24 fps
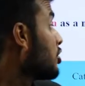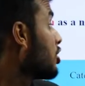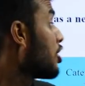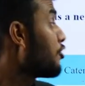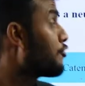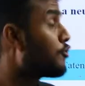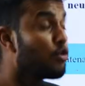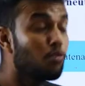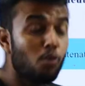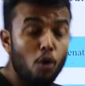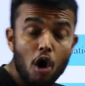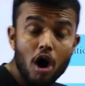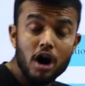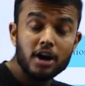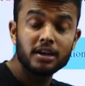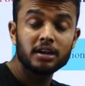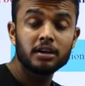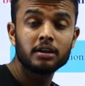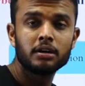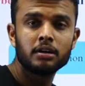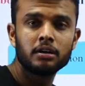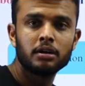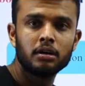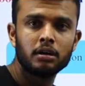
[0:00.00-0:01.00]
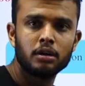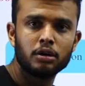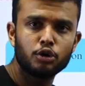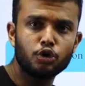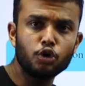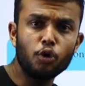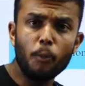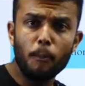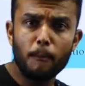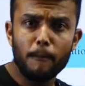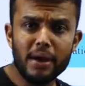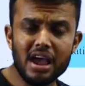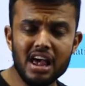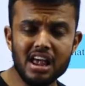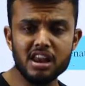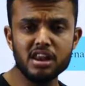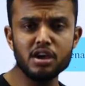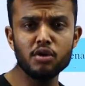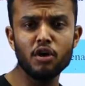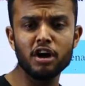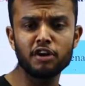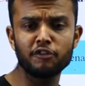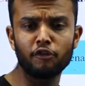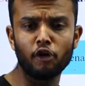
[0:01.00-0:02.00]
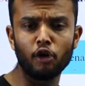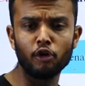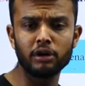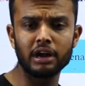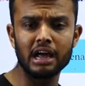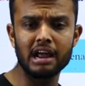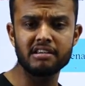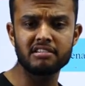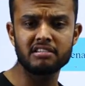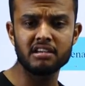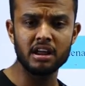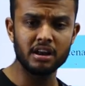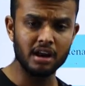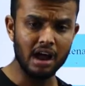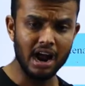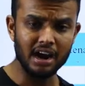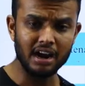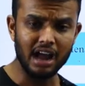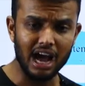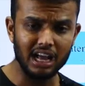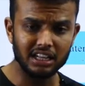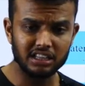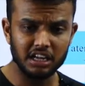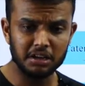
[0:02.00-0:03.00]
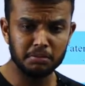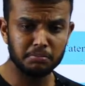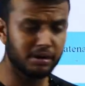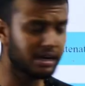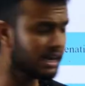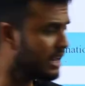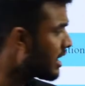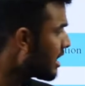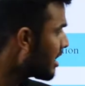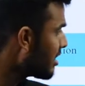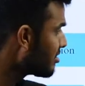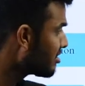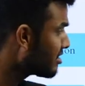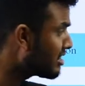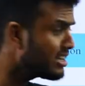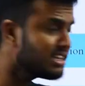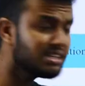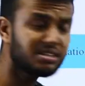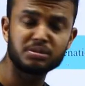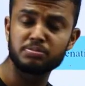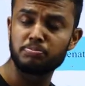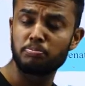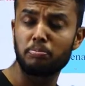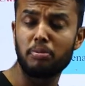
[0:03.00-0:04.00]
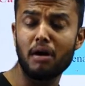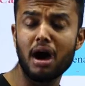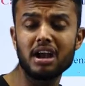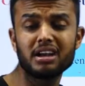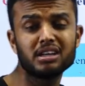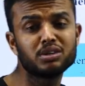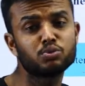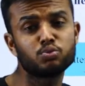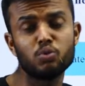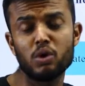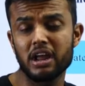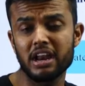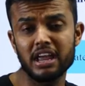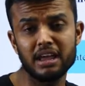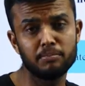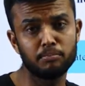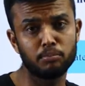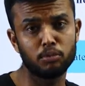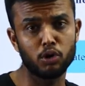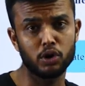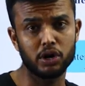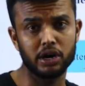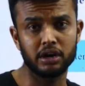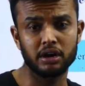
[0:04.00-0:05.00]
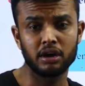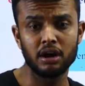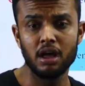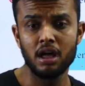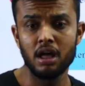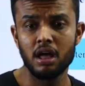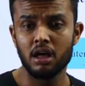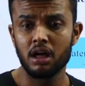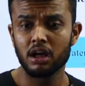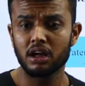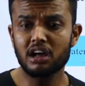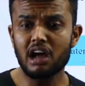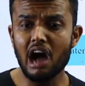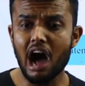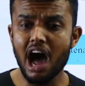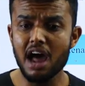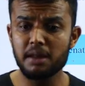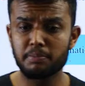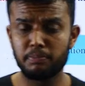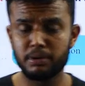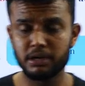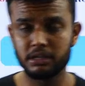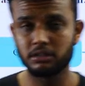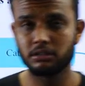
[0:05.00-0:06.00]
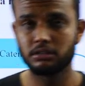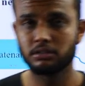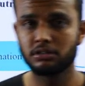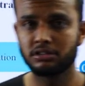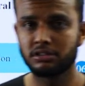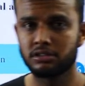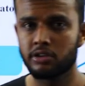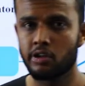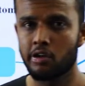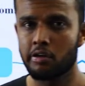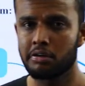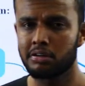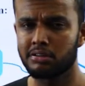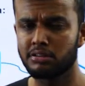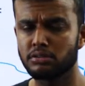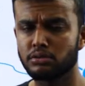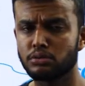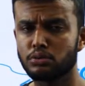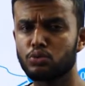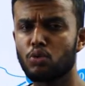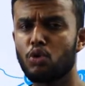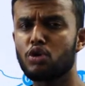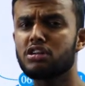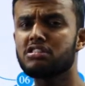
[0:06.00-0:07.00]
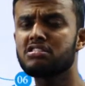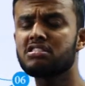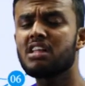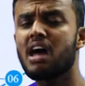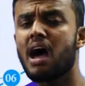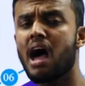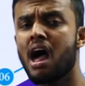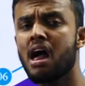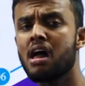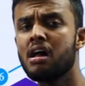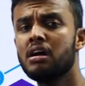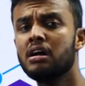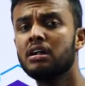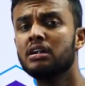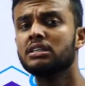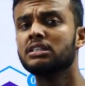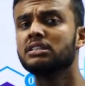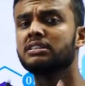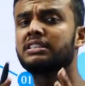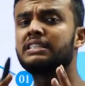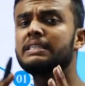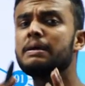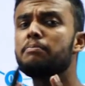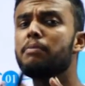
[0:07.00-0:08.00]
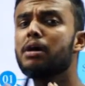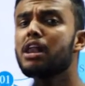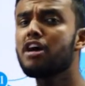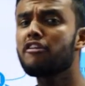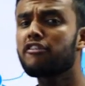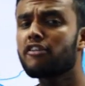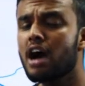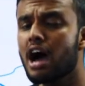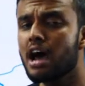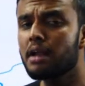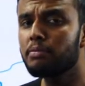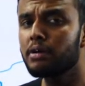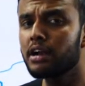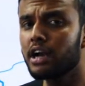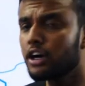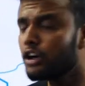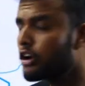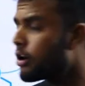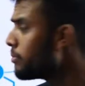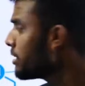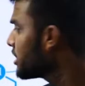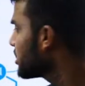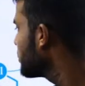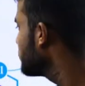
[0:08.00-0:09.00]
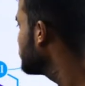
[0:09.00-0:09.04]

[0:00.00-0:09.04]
if you want to build your foundation and other body, this part is very important. Carbon. What is the symbol of carbon, atomic